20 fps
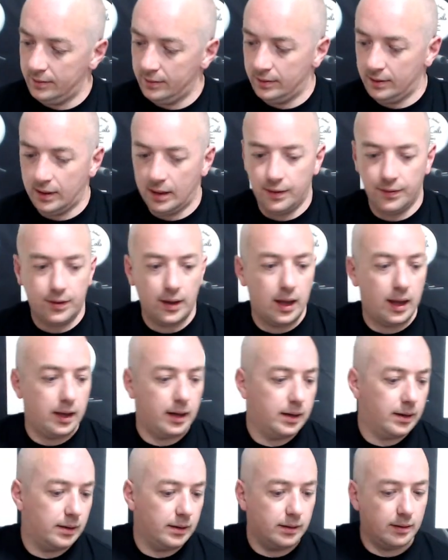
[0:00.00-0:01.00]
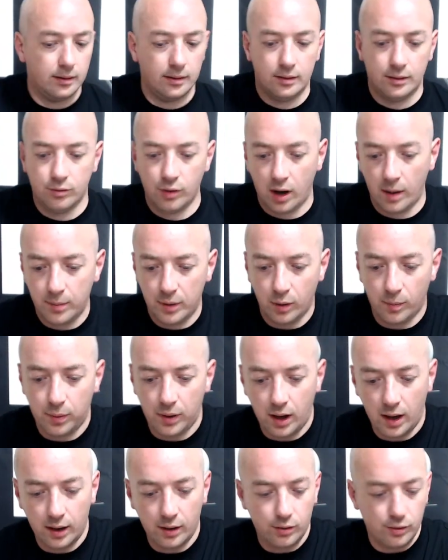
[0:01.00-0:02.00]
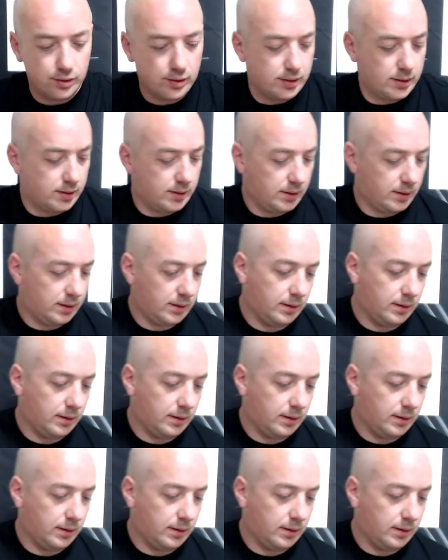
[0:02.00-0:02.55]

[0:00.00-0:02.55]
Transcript: and then grab your pliers,